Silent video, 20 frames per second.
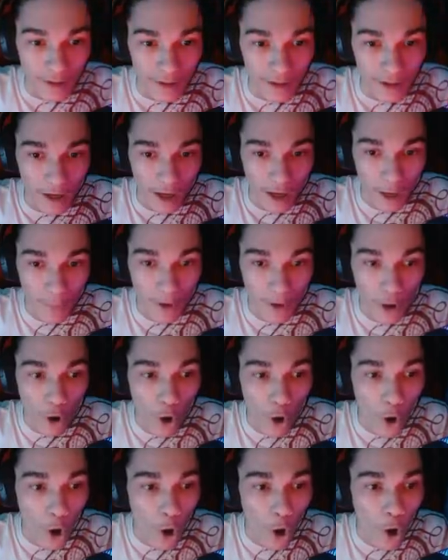I mean,
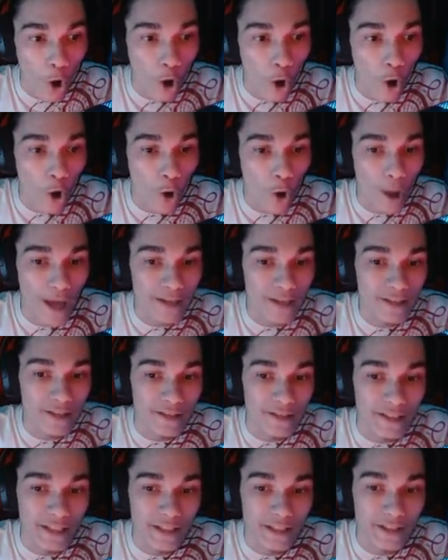oh, it has a
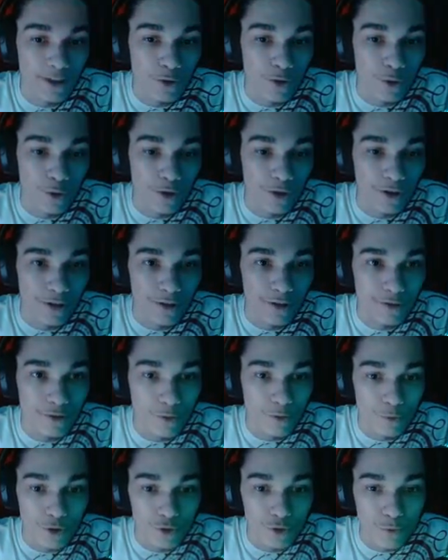decoy. You don't know
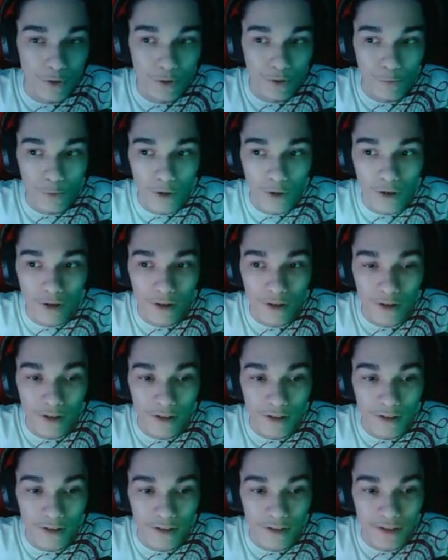which one it
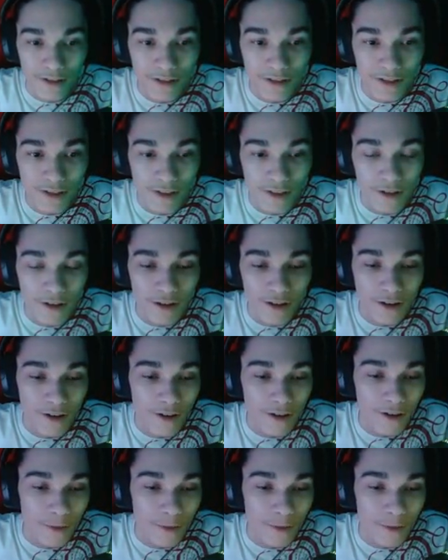was. Oh,